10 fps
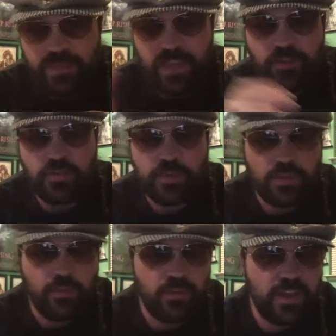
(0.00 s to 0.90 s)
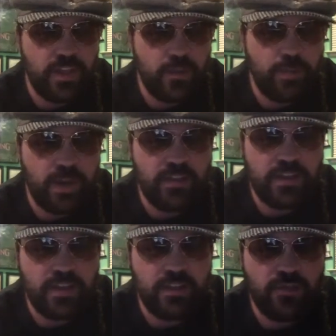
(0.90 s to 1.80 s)
instrument that those kids'
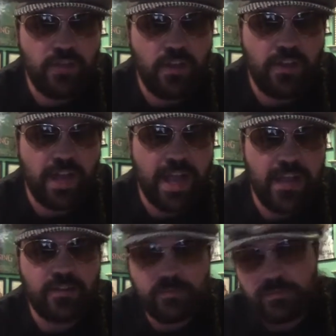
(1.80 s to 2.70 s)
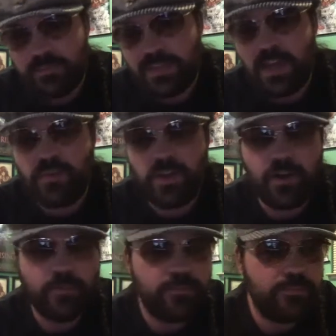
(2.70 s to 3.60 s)
father had down there.